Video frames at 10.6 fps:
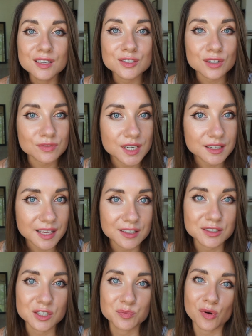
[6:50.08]
So I've done
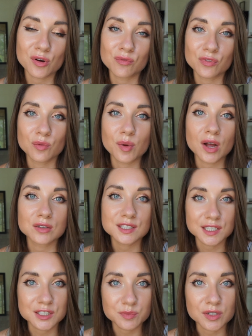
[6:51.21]
Kelsey's program for about
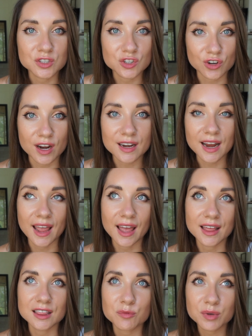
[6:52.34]
6 months straight,
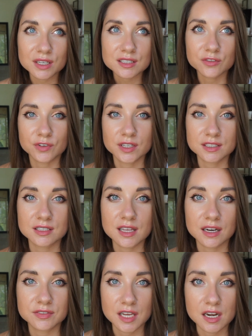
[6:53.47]
and the biggest differences that
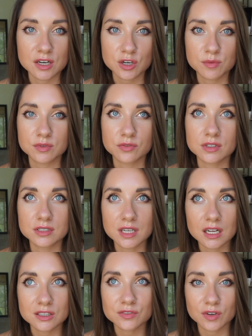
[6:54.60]
I've seen in terms of
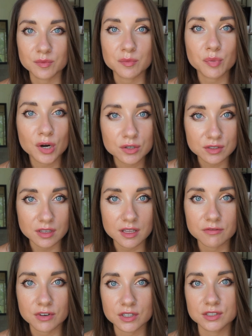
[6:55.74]
results for me personally
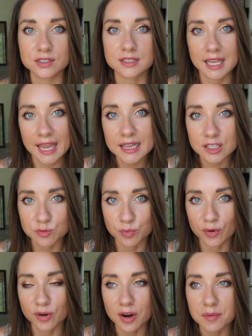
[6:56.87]
versus Kayla's
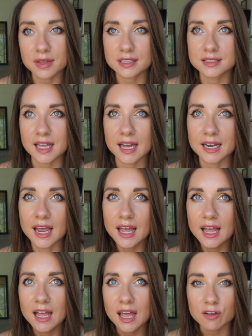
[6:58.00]
program is that
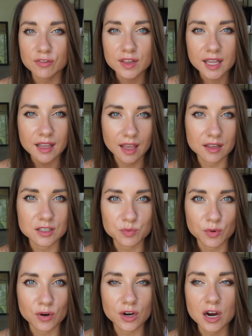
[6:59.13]
I feel like Kayla's
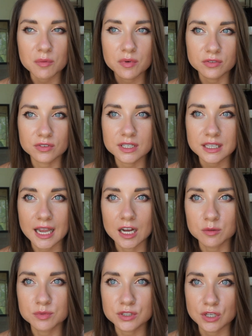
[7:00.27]
program really
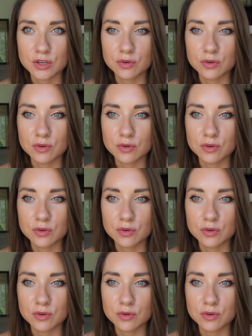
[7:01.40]
helps you